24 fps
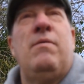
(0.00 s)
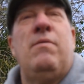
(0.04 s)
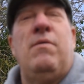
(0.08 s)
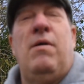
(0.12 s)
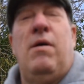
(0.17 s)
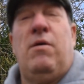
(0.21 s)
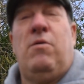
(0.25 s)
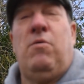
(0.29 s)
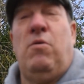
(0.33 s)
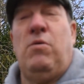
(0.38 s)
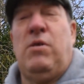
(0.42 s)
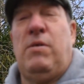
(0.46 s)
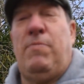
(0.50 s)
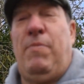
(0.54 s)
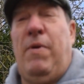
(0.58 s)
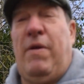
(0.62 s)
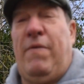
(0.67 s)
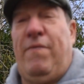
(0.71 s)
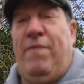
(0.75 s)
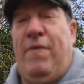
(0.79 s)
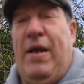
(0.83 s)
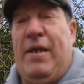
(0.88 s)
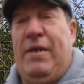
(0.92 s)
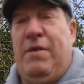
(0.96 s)
Of course, a big
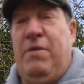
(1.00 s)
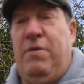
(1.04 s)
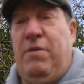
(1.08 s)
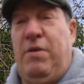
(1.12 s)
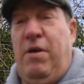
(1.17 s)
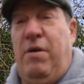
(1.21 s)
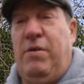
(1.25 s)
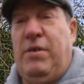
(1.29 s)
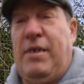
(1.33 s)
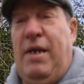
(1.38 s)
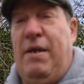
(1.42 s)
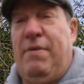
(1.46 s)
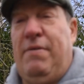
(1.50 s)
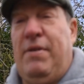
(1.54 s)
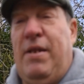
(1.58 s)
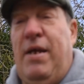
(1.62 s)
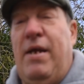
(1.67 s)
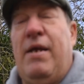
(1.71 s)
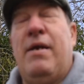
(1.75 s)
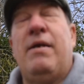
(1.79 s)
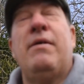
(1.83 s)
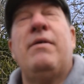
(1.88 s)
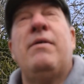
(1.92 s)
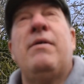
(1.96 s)
thank you goes out
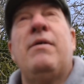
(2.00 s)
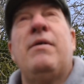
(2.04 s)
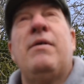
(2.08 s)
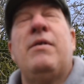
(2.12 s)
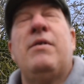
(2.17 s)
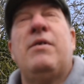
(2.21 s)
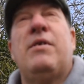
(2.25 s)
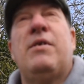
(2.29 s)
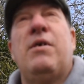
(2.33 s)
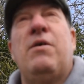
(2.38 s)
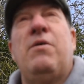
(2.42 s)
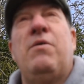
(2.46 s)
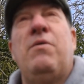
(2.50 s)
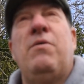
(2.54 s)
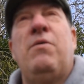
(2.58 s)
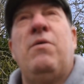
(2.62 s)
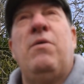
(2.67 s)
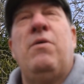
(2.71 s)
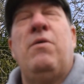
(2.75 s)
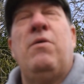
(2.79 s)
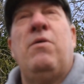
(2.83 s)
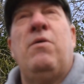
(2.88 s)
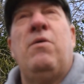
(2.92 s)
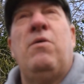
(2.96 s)
there to
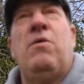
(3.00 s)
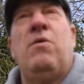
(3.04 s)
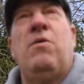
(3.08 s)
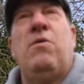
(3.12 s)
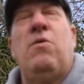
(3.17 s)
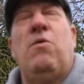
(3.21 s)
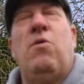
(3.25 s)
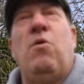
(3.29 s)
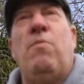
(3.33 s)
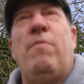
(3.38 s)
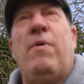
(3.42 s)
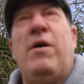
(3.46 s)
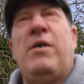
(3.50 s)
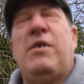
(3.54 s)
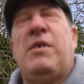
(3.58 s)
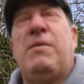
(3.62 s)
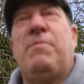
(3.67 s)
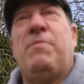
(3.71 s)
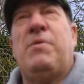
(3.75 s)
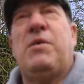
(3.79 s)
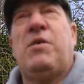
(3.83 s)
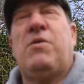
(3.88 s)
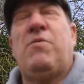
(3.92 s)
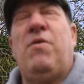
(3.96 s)
all my
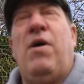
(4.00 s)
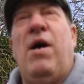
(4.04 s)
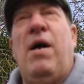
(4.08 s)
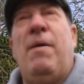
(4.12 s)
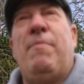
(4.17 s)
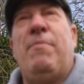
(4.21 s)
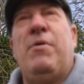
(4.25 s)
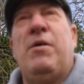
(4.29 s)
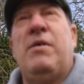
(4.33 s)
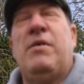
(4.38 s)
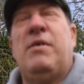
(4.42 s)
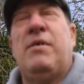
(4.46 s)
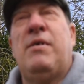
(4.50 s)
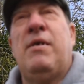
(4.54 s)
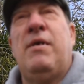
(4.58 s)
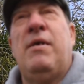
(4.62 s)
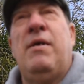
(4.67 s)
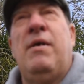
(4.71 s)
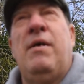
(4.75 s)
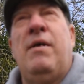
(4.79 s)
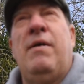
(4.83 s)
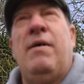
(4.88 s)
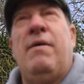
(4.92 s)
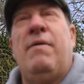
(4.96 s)
subscribers,
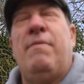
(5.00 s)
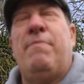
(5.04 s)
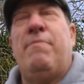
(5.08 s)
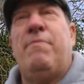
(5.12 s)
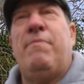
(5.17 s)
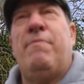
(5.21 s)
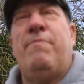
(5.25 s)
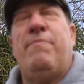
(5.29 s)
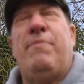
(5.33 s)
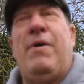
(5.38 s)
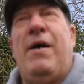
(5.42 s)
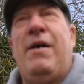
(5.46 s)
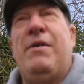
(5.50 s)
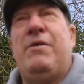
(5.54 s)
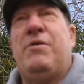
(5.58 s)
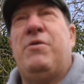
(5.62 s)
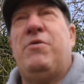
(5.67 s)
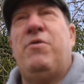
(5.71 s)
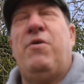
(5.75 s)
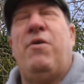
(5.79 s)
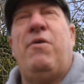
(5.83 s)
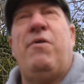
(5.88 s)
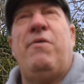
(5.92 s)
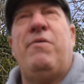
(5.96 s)

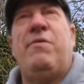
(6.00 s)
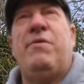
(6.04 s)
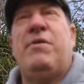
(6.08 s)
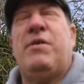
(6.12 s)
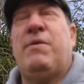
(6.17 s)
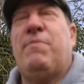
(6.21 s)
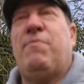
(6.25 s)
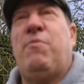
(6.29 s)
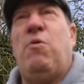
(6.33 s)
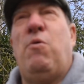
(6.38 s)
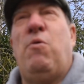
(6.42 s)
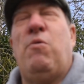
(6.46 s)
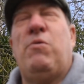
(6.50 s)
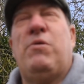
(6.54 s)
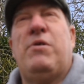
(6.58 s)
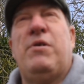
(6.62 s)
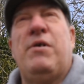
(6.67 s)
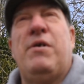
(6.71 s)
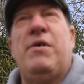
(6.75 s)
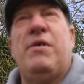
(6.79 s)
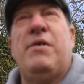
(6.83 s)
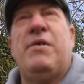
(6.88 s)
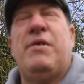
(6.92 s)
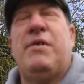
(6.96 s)
Patreon
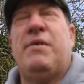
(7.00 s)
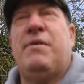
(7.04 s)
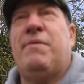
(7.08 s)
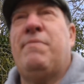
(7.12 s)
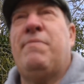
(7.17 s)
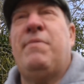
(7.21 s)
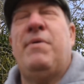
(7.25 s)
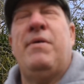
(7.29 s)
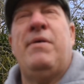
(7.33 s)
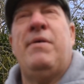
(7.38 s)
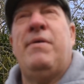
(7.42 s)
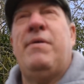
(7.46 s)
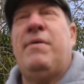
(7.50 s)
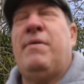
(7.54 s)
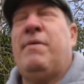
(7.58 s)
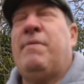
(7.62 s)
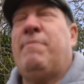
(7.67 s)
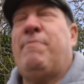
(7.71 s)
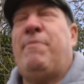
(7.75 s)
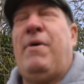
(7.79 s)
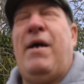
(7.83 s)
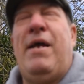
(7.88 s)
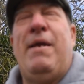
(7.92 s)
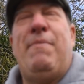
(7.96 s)
supporters,
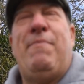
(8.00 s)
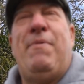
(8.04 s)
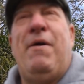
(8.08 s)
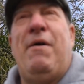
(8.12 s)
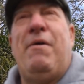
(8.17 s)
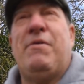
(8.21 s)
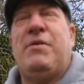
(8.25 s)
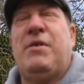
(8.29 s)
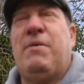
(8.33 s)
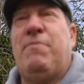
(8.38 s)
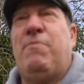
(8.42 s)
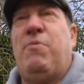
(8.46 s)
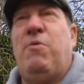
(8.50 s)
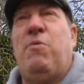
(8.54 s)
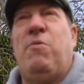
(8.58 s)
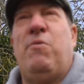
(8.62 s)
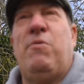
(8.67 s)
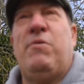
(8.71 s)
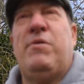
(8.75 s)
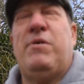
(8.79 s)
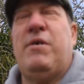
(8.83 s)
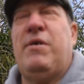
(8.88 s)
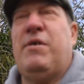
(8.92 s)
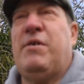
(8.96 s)
PayPal
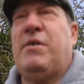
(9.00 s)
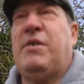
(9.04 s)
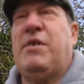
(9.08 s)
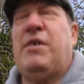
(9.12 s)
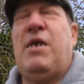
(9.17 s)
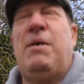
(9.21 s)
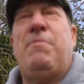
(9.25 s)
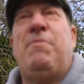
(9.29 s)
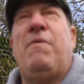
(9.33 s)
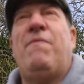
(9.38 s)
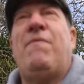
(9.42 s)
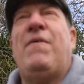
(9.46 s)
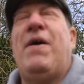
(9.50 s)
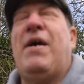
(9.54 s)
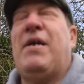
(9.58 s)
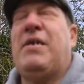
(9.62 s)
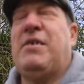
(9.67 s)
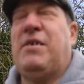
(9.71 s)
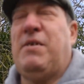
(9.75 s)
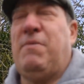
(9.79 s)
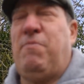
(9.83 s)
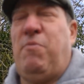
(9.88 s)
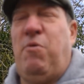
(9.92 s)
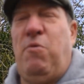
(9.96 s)
supporters, Super
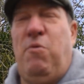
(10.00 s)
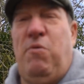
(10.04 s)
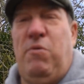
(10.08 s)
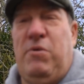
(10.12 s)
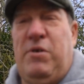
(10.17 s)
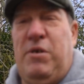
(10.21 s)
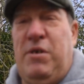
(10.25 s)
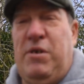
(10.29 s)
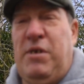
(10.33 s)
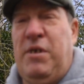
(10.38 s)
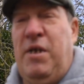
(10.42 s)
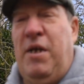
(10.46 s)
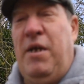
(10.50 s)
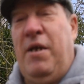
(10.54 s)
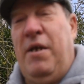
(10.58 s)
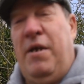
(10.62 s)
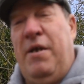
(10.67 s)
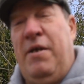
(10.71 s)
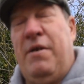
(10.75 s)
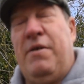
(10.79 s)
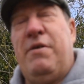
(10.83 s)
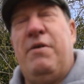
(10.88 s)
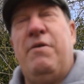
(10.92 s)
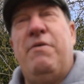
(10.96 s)
Thanks supporters,
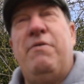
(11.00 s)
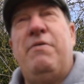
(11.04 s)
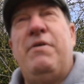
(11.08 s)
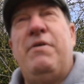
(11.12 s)
you